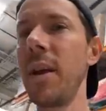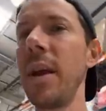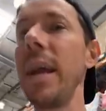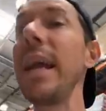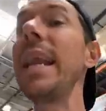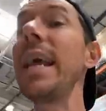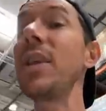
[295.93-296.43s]

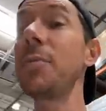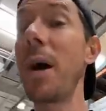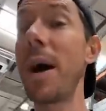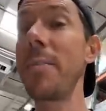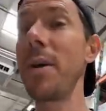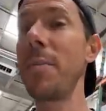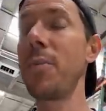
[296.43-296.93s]
It is
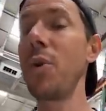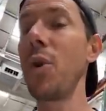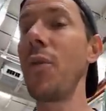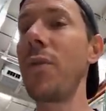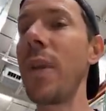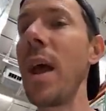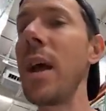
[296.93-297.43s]
Bobby
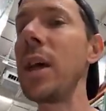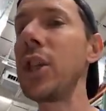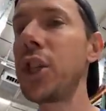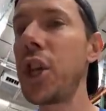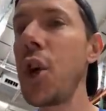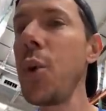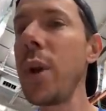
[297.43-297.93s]
approved.
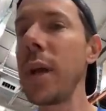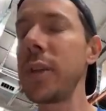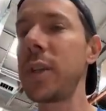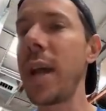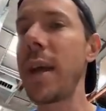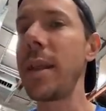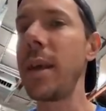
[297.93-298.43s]
Tuna
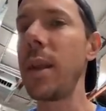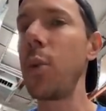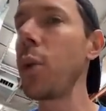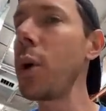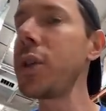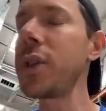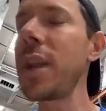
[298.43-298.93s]
salad.
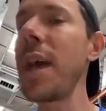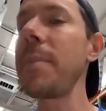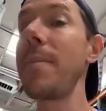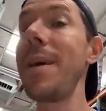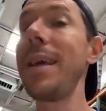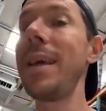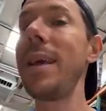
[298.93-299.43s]
Rose and I have been
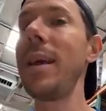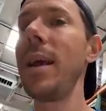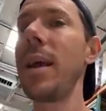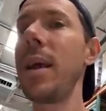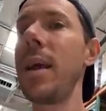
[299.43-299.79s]
making,